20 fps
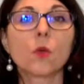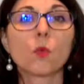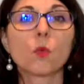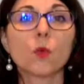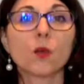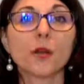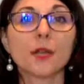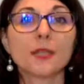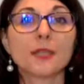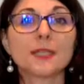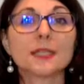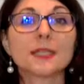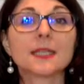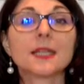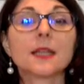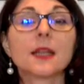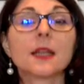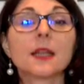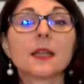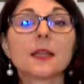what
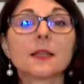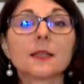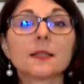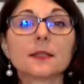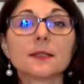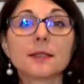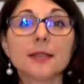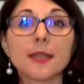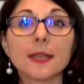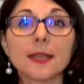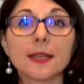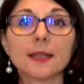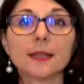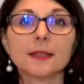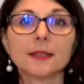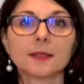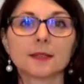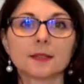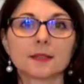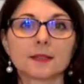day it
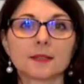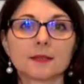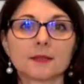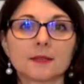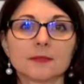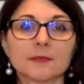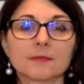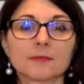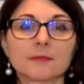is."